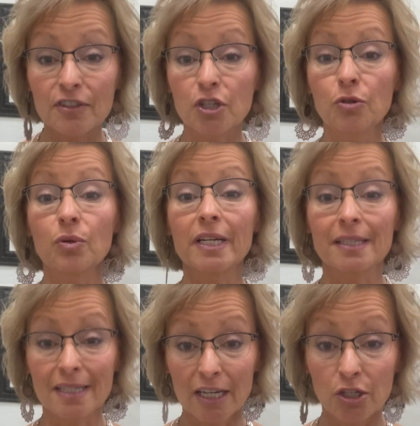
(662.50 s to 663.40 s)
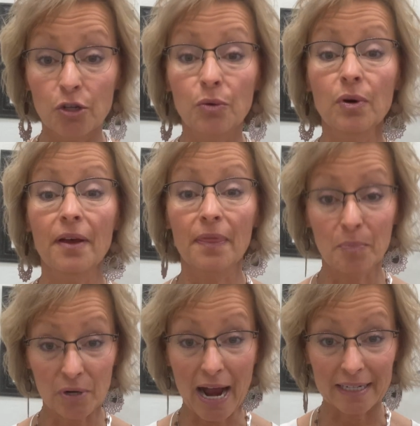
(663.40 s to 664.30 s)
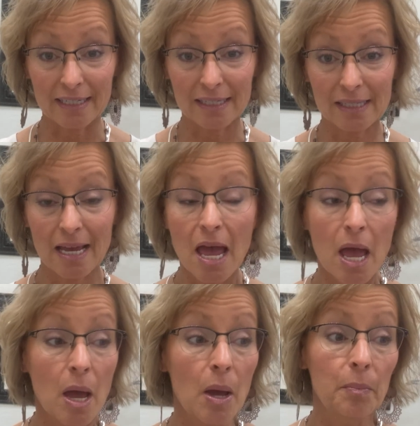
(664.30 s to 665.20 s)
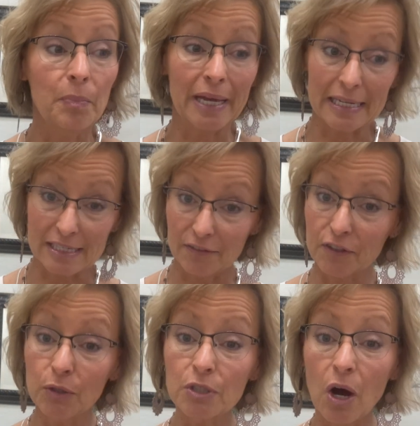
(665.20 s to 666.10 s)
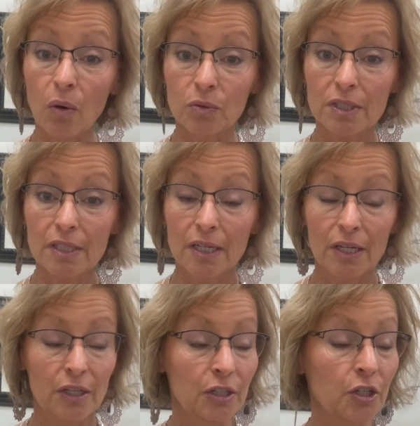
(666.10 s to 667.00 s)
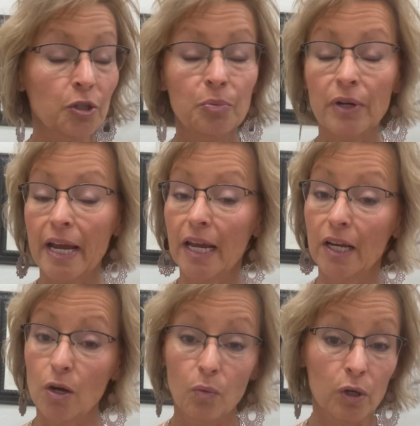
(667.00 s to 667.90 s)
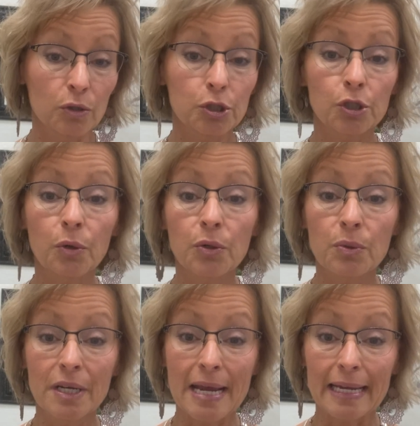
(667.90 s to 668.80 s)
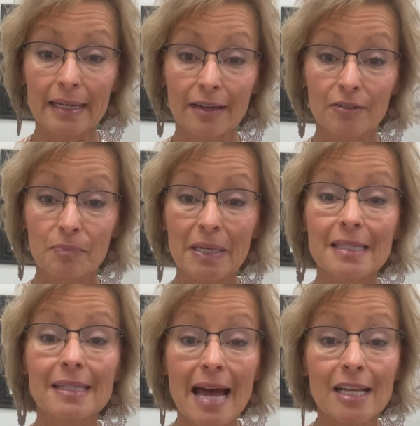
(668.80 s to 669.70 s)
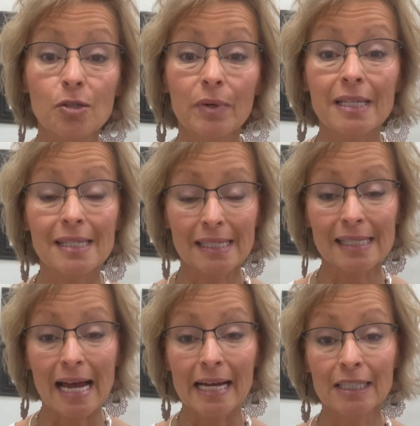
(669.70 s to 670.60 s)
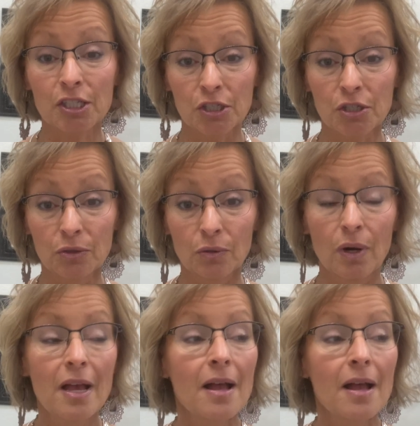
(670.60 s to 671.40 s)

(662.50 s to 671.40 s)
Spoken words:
to continue the practice. Because if you don't, your brain will show you the negative, because that's what it's designed to do.